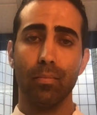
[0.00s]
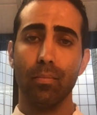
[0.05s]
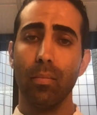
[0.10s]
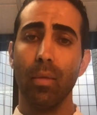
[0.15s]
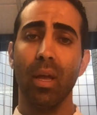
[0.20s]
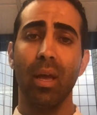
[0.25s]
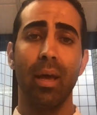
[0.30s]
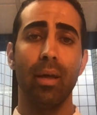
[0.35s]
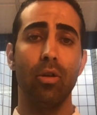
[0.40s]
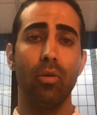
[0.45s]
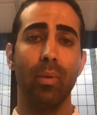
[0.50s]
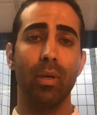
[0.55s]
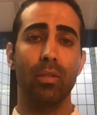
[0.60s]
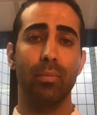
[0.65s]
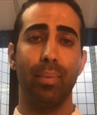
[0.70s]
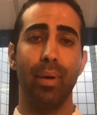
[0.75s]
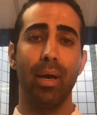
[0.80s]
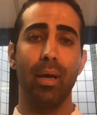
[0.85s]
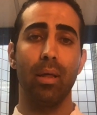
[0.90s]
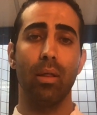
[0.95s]
and you must
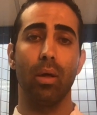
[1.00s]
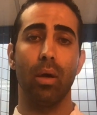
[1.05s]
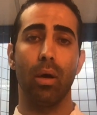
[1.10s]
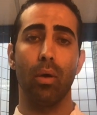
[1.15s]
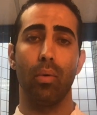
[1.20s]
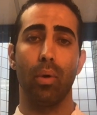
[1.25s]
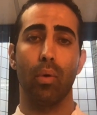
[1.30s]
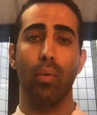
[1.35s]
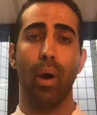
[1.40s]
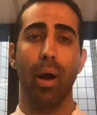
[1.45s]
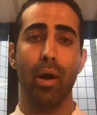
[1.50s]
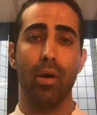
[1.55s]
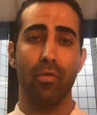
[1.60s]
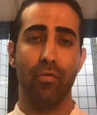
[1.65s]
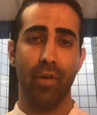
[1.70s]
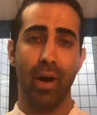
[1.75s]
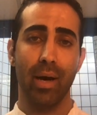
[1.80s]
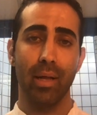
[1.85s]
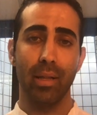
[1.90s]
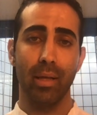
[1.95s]
pay the required
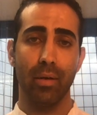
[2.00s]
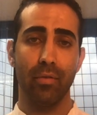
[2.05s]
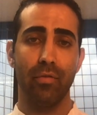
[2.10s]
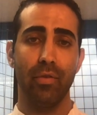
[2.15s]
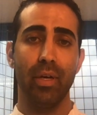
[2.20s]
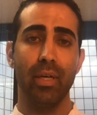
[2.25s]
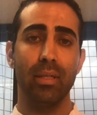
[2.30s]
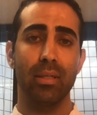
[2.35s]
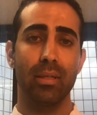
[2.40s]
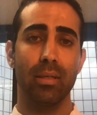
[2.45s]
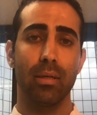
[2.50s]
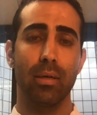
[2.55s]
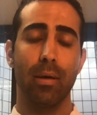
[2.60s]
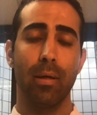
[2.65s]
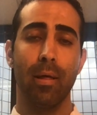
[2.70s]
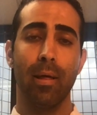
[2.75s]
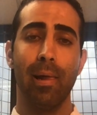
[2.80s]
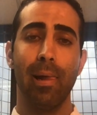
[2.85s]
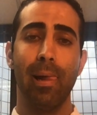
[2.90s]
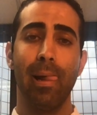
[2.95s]
filing fees.
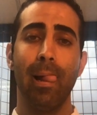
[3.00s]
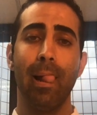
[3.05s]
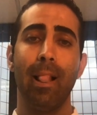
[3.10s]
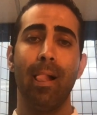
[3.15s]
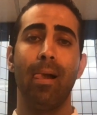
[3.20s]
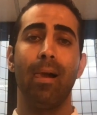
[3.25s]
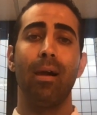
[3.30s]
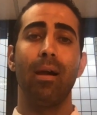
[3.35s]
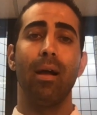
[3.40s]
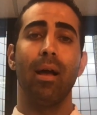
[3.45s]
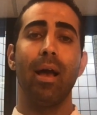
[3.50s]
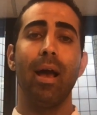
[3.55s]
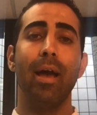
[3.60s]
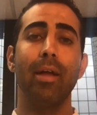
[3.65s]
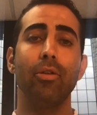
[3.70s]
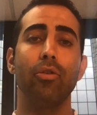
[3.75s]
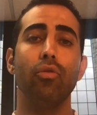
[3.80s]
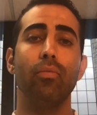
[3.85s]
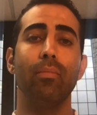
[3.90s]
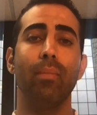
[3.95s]

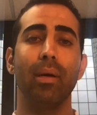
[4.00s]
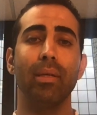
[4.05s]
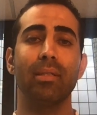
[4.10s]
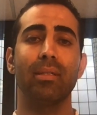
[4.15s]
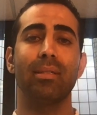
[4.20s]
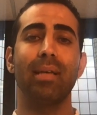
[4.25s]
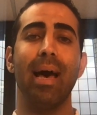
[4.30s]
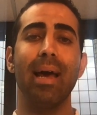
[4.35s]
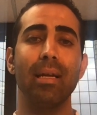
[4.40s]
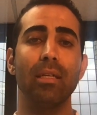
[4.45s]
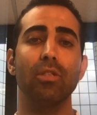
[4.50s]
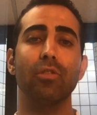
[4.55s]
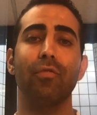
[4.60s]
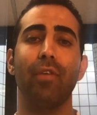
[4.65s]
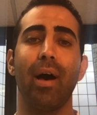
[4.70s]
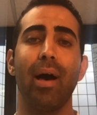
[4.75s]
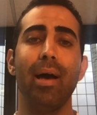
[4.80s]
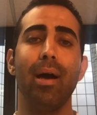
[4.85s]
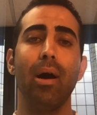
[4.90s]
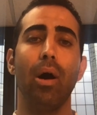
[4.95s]
And you must
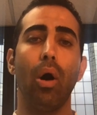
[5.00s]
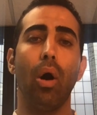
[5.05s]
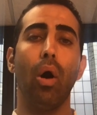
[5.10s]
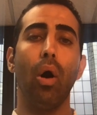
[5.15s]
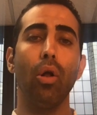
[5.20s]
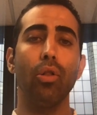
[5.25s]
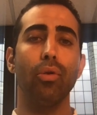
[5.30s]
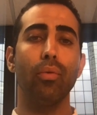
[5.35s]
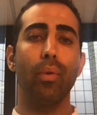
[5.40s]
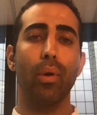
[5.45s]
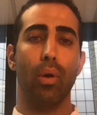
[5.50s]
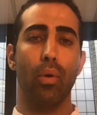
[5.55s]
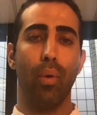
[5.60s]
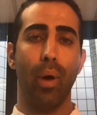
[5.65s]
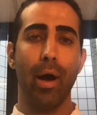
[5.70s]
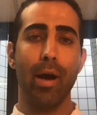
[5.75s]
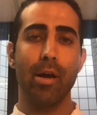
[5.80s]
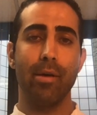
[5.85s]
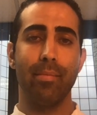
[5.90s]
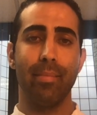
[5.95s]
satisfy all the
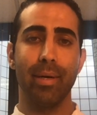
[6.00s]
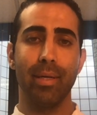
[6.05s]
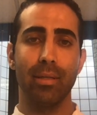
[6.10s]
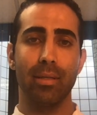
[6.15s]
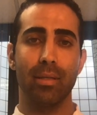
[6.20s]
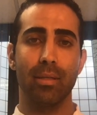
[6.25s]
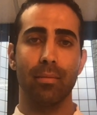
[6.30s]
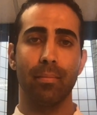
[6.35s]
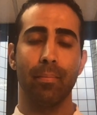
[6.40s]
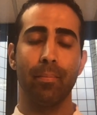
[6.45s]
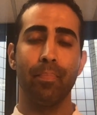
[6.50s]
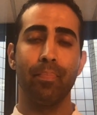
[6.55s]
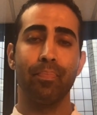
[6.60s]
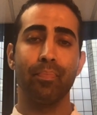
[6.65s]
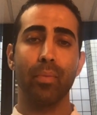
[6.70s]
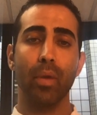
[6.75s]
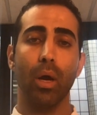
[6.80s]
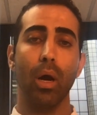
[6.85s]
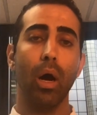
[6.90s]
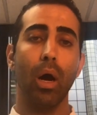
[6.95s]
requirements
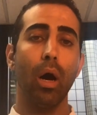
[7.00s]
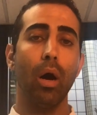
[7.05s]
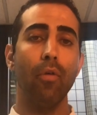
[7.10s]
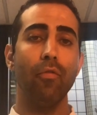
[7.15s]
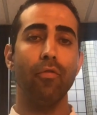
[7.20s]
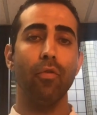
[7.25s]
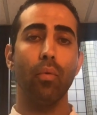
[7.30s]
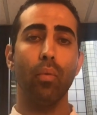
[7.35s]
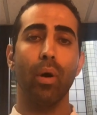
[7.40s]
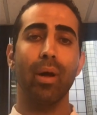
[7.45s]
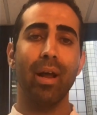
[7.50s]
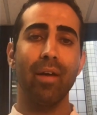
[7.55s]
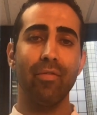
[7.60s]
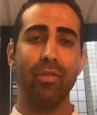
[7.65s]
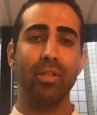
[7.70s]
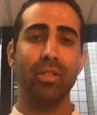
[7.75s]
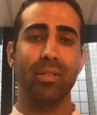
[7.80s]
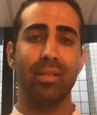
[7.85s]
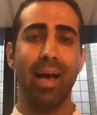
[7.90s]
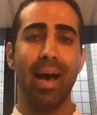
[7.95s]
of whatever
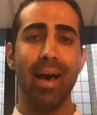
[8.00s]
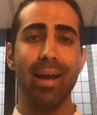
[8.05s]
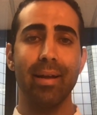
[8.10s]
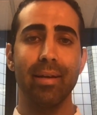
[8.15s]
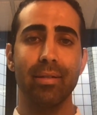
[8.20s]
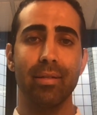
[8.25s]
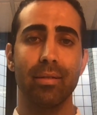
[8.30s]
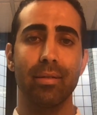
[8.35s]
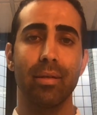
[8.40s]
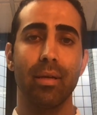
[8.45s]
status